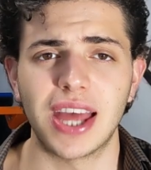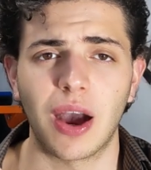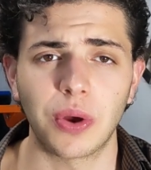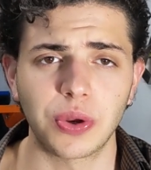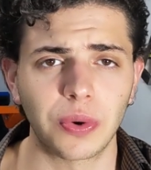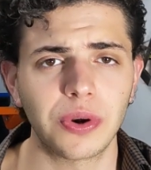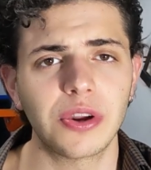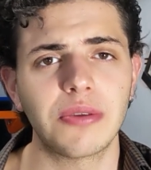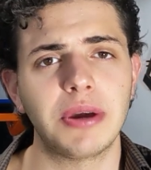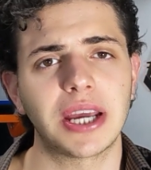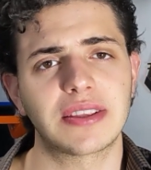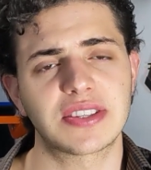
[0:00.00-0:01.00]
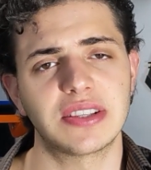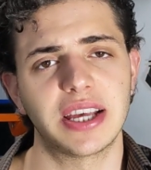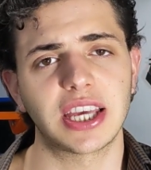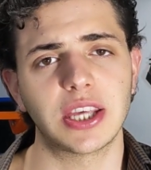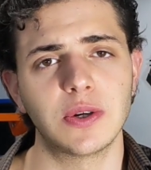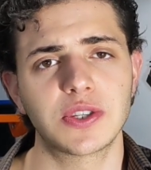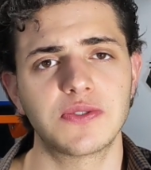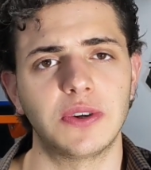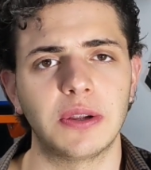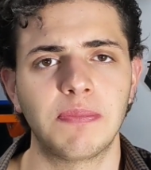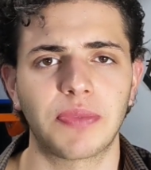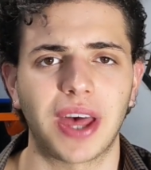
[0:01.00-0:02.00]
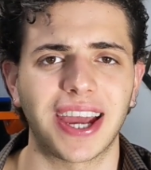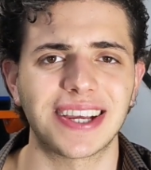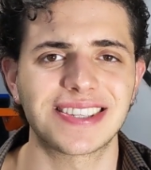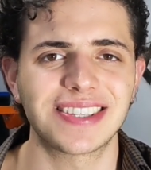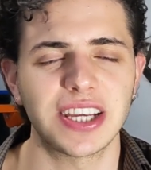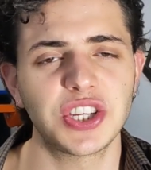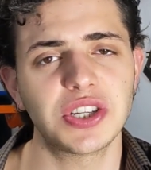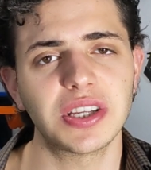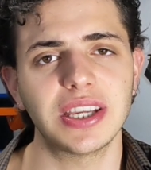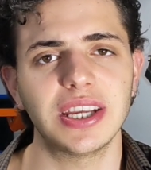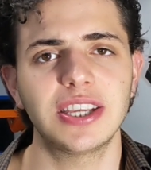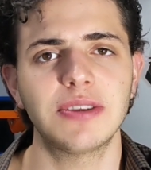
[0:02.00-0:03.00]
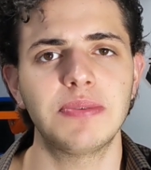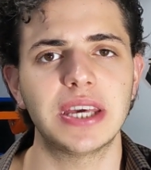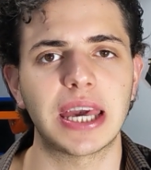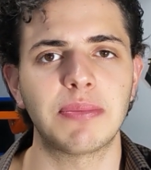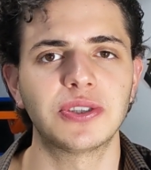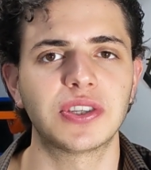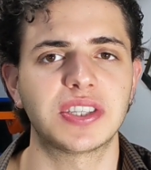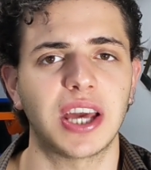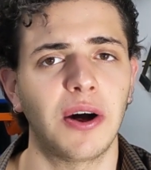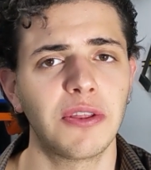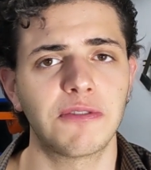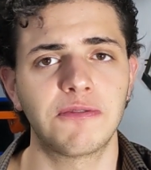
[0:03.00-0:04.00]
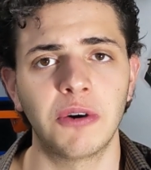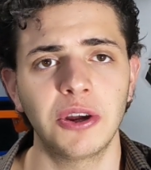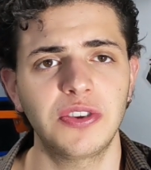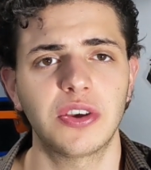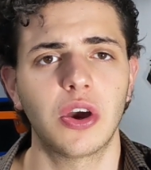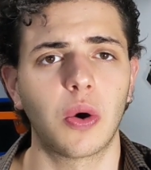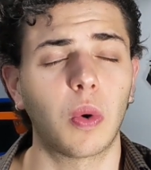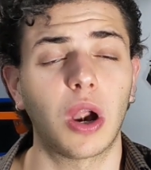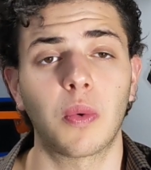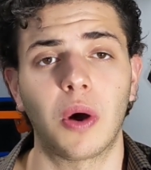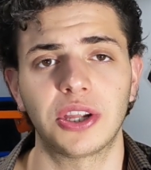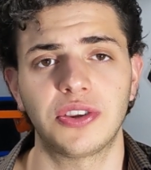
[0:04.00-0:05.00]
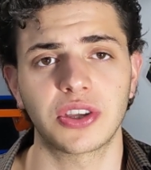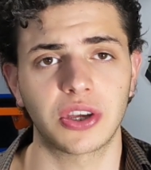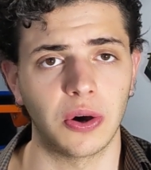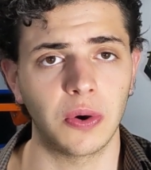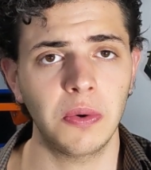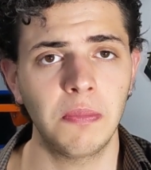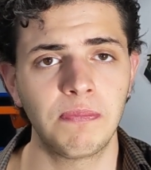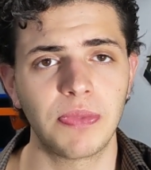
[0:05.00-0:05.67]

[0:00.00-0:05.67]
Now, in order to make this leg useful, I essentially need to be able to tell the foot where I want it to go,